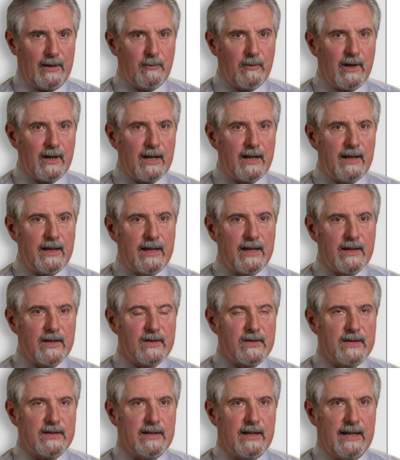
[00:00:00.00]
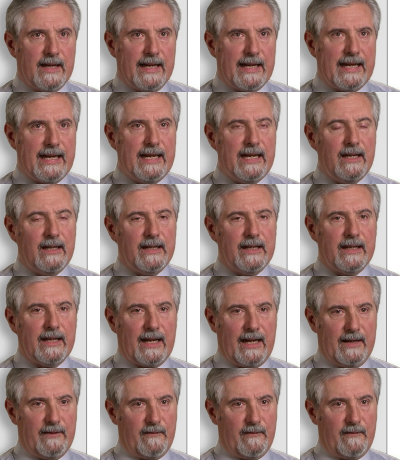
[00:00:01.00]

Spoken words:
they wanted this healing